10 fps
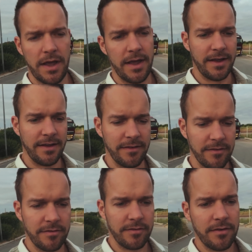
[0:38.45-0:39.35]

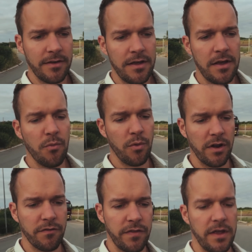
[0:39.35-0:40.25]
and
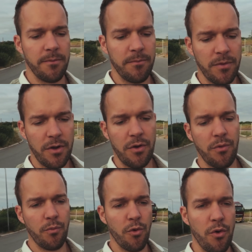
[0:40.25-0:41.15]
one of them
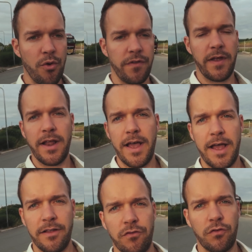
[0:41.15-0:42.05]
were that I
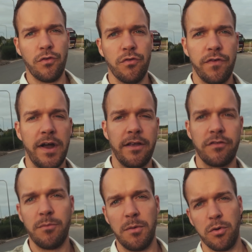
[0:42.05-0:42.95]
had to fire
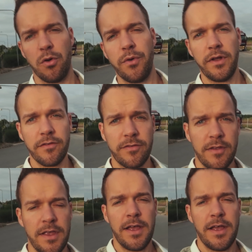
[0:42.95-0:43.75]
some employees.